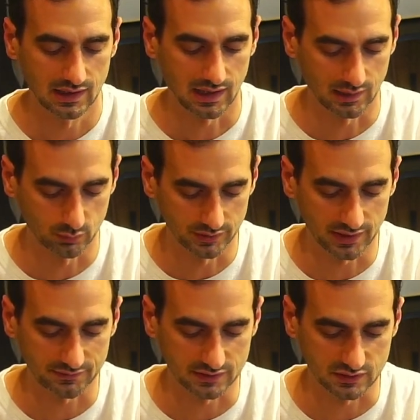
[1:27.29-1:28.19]
I would
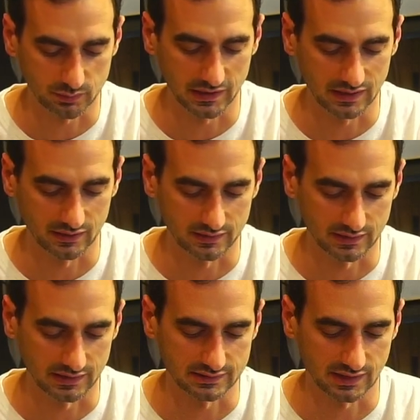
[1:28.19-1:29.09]
have despaired
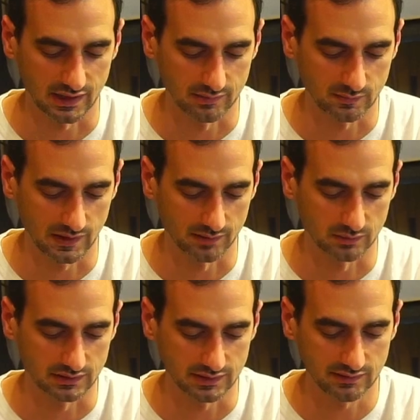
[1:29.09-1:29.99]
unless I had
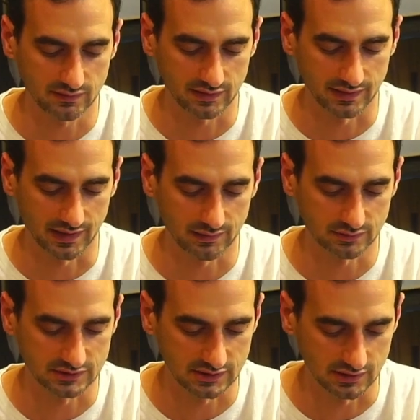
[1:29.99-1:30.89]
believed that I
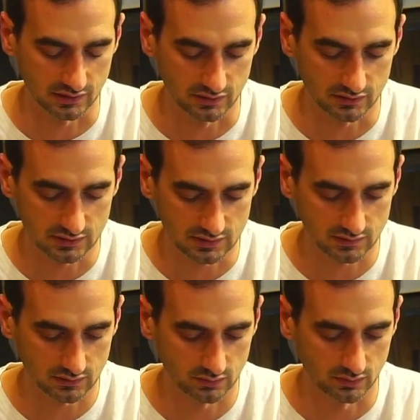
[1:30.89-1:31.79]
would see the goodness of
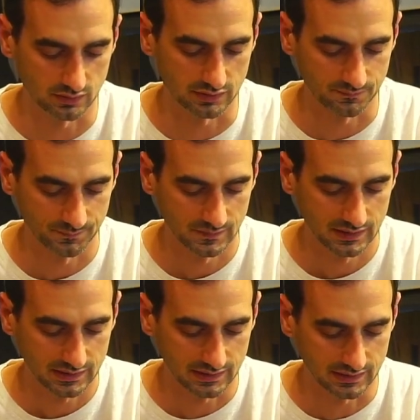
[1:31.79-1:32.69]
the Lord
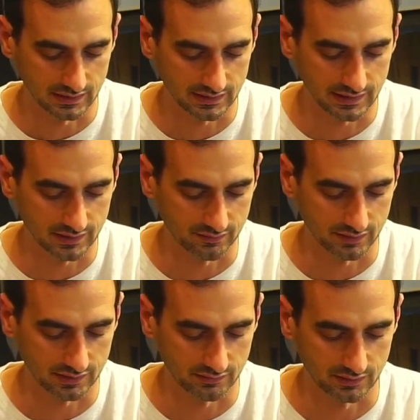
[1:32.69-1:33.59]
in the land of
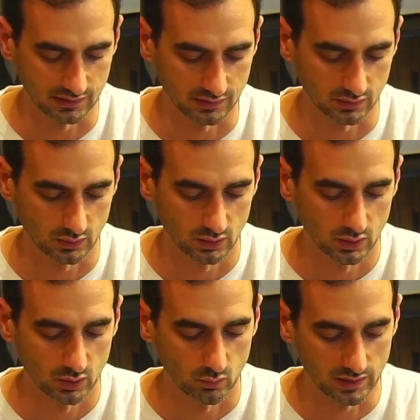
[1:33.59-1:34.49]
the living.
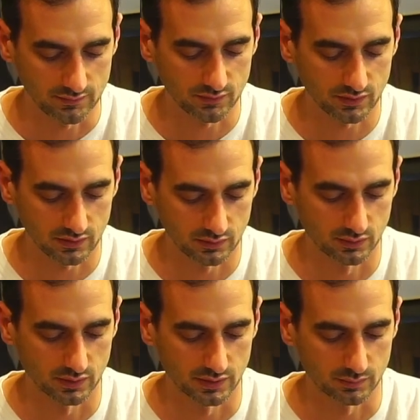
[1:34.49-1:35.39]
Wait for the
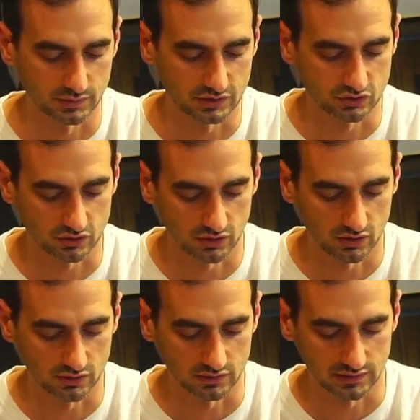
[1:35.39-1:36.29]
Lord, be
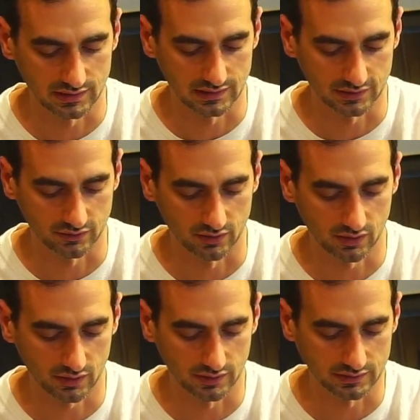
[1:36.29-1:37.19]
strong, and let your
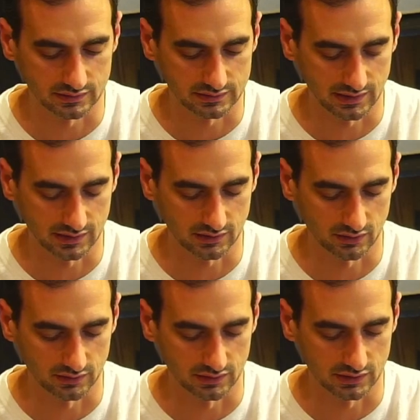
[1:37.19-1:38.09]
heart take
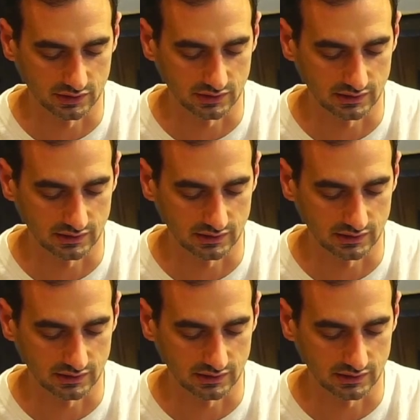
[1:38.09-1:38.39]
courage.